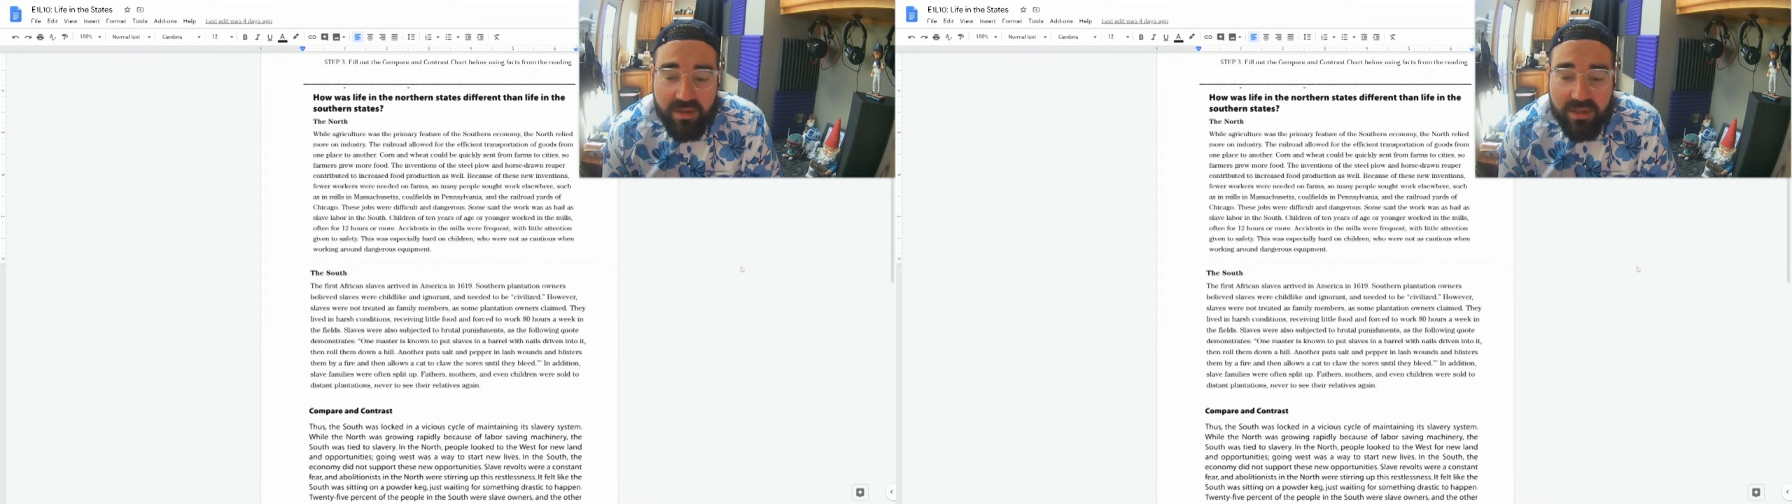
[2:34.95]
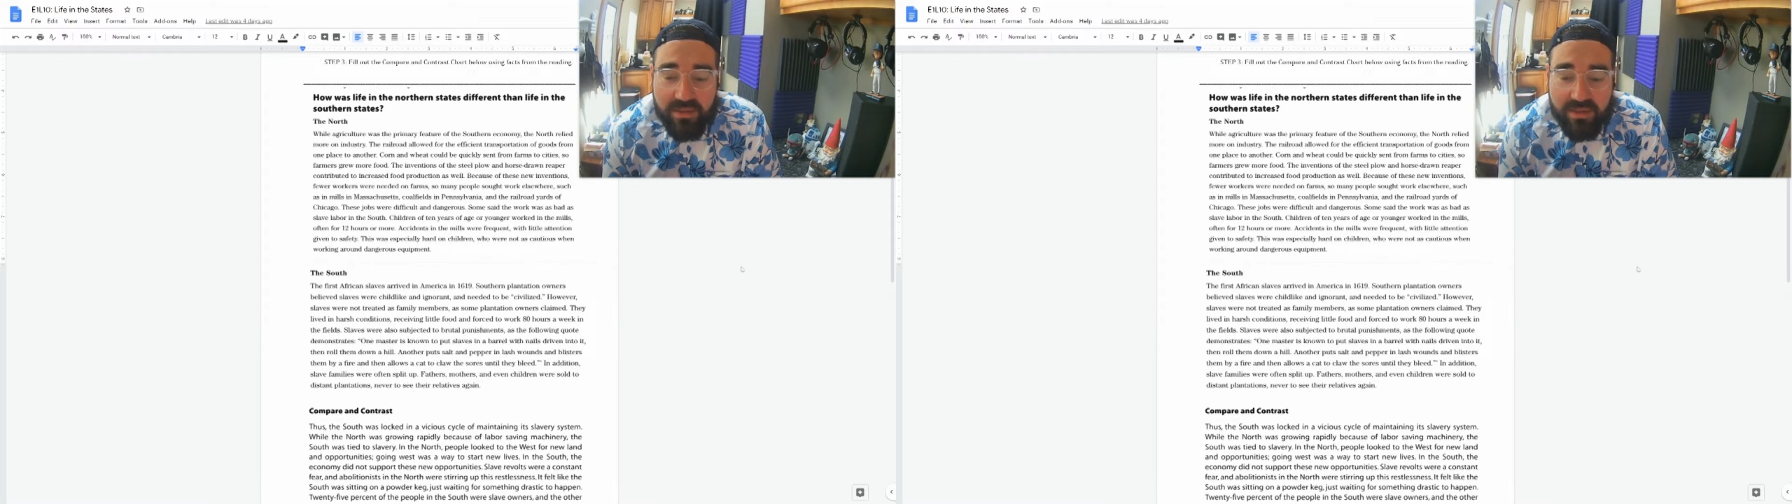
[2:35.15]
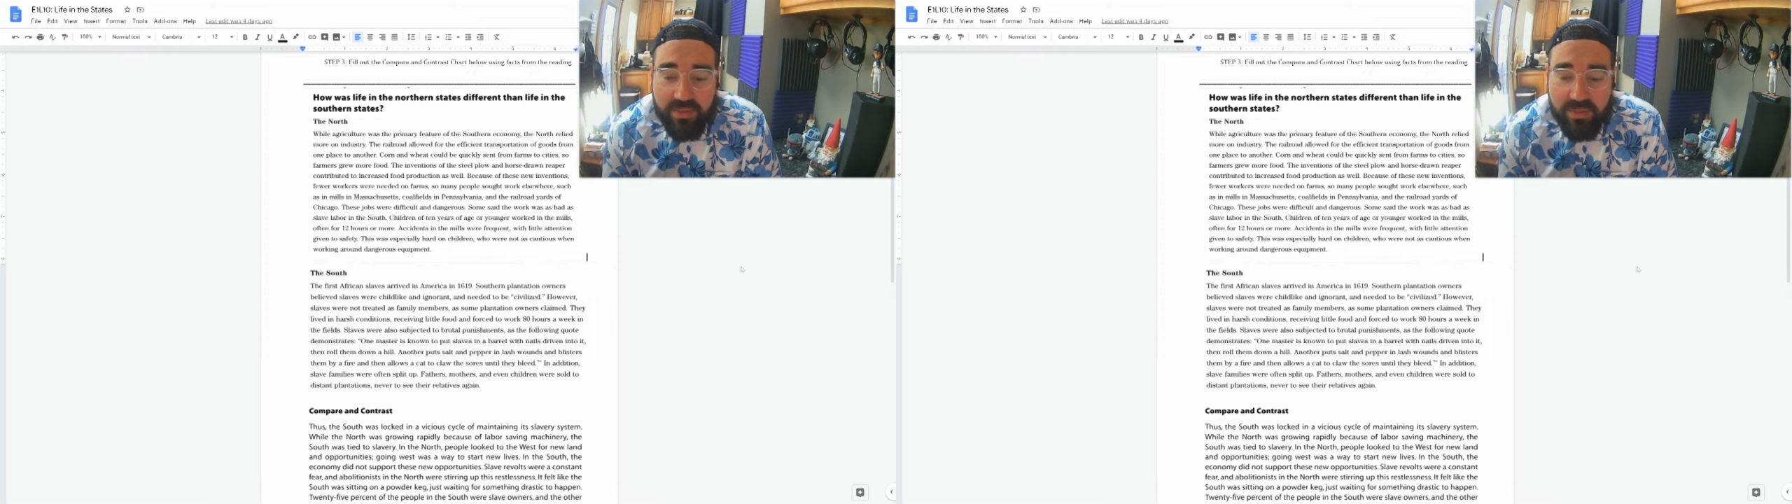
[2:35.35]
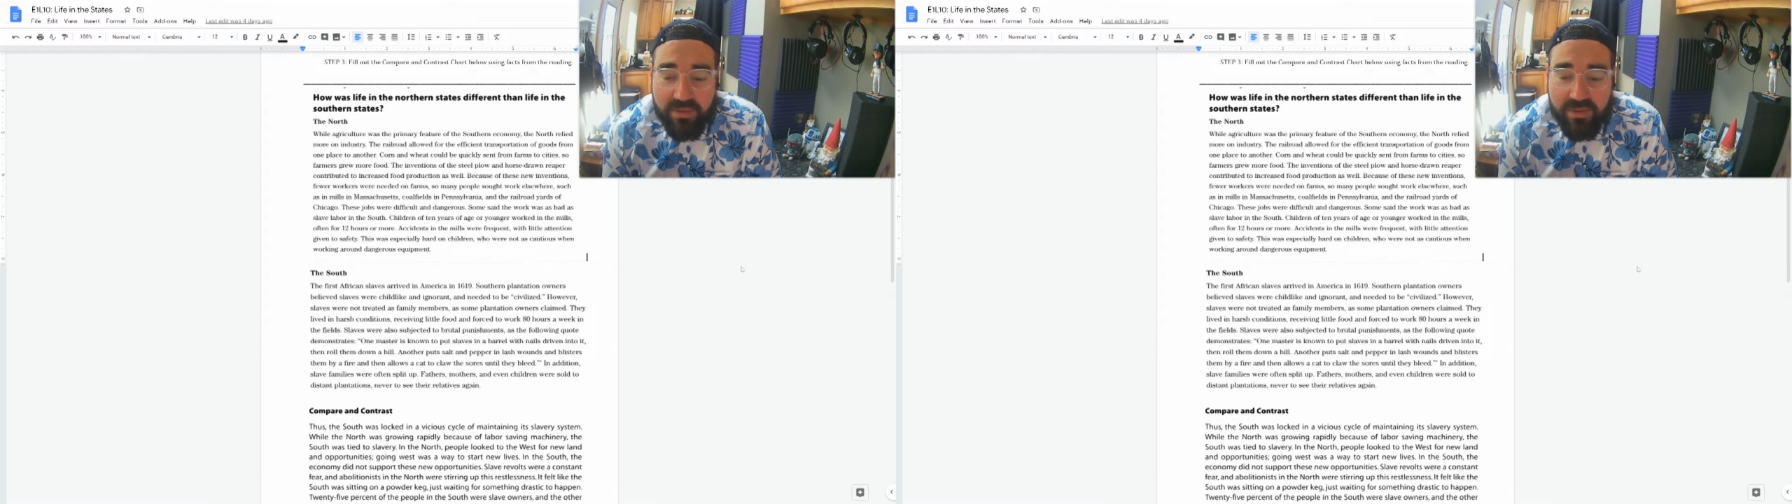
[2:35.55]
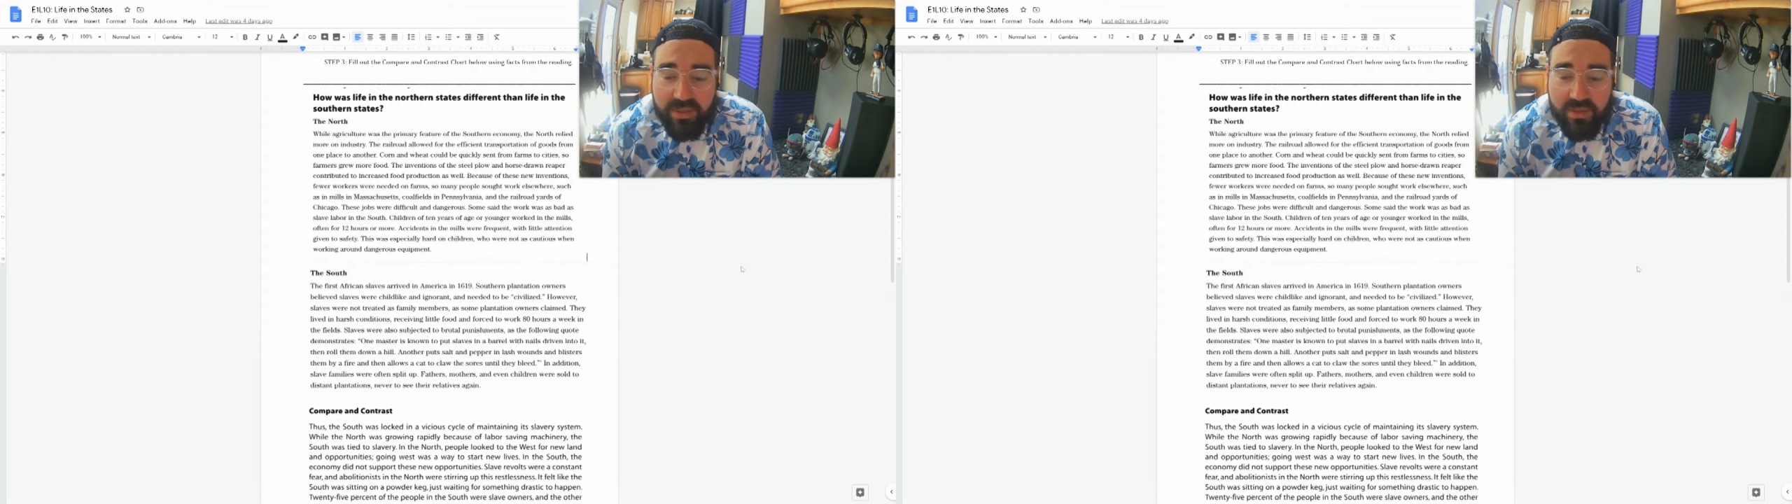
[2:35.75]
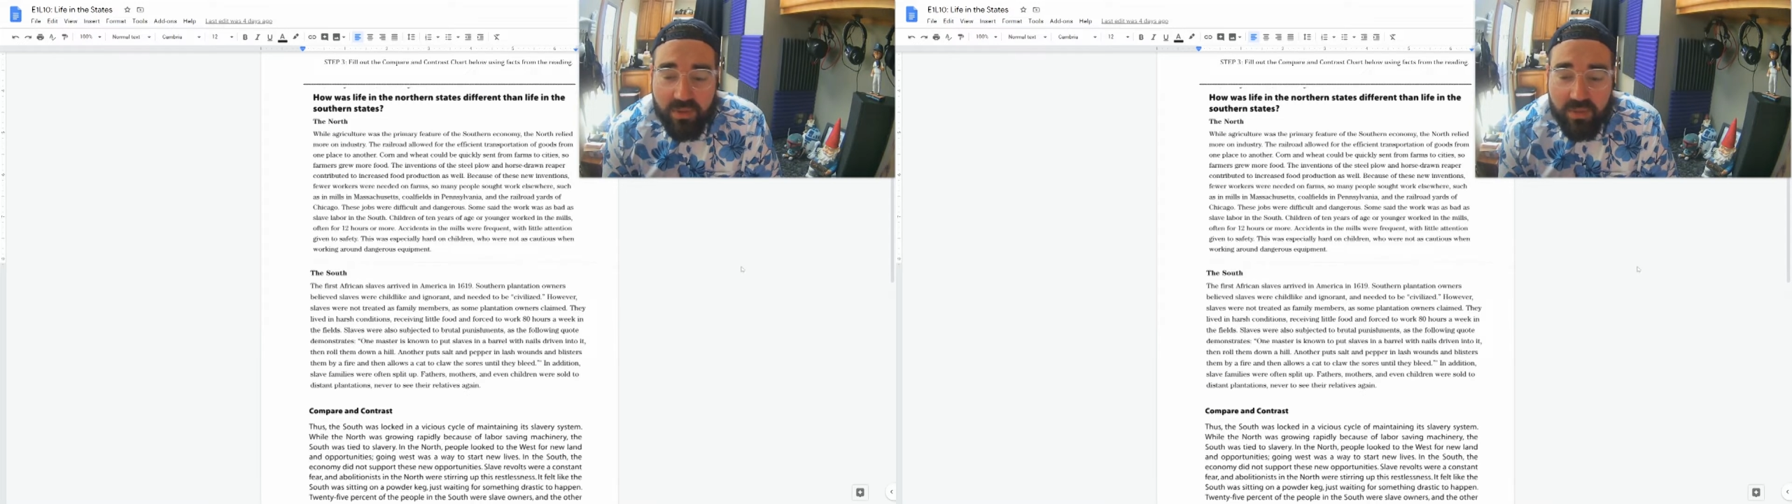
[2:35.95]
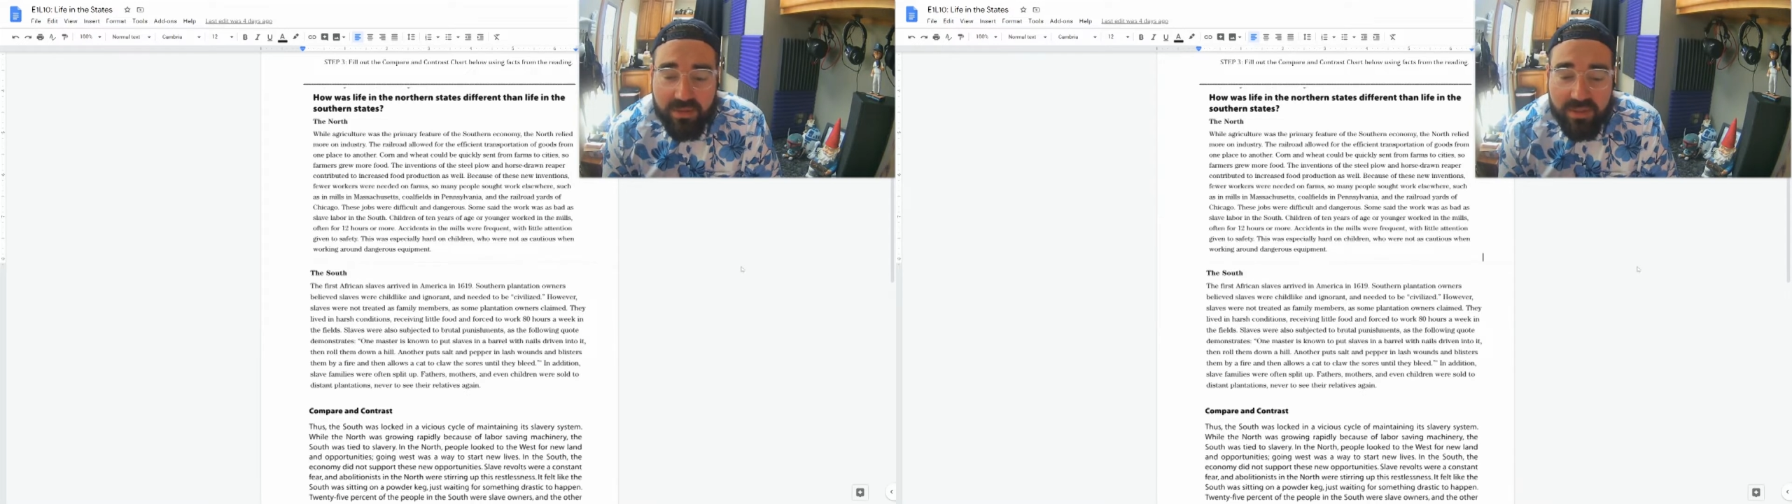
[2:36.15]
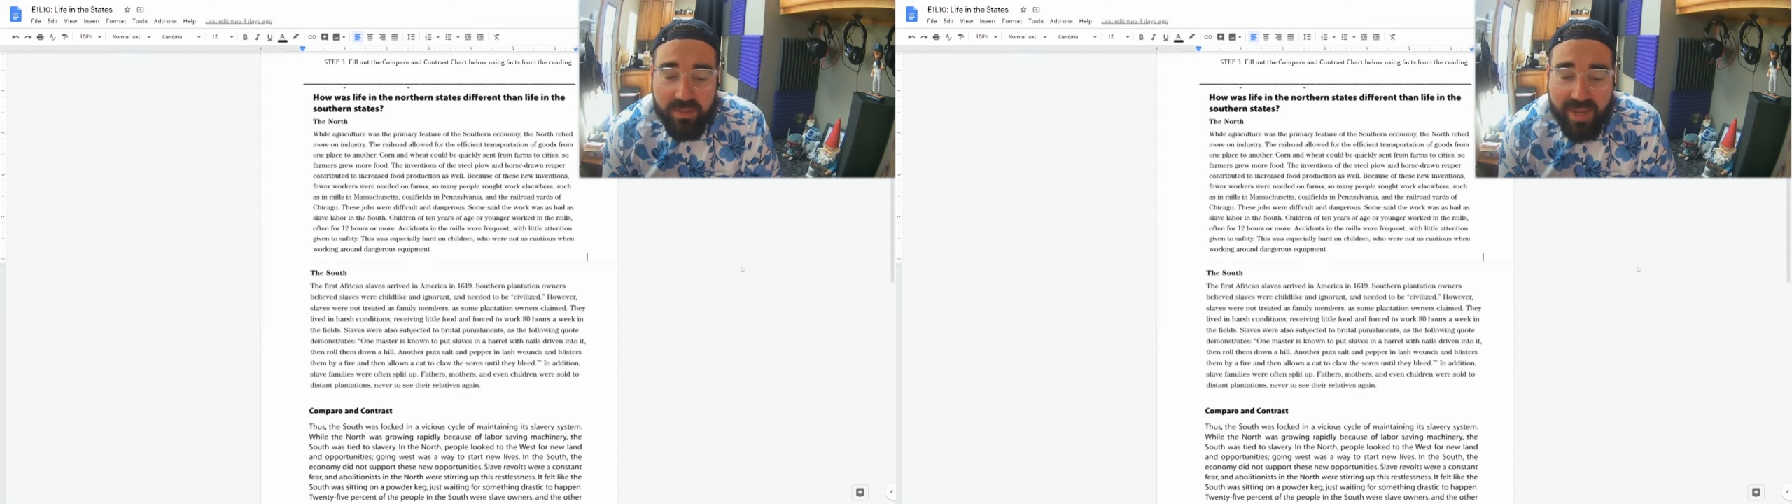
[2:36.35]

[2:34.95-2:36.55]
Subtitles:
Some people said the work was as